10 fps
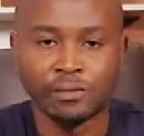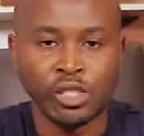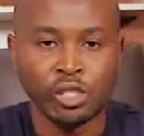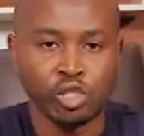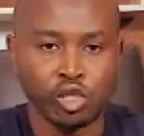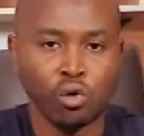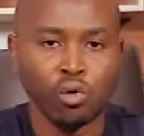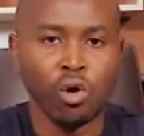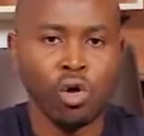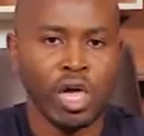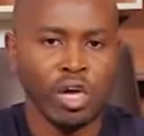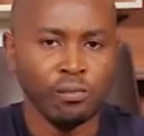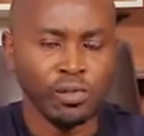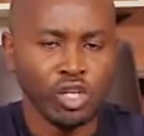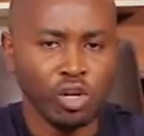So,
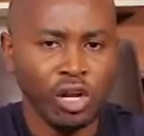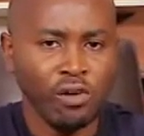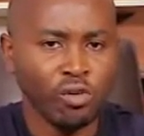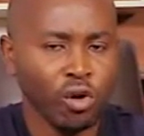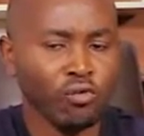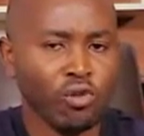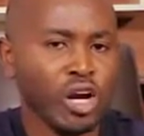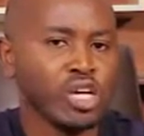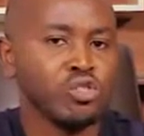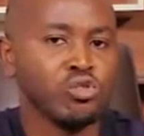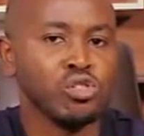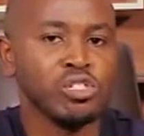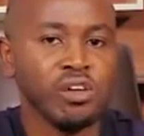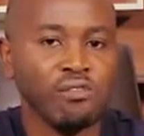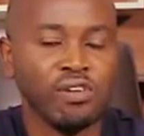in order not for us to
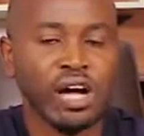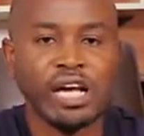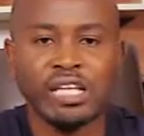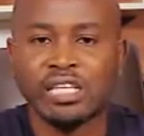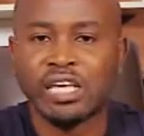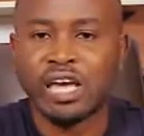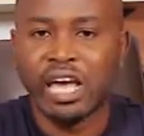suffer the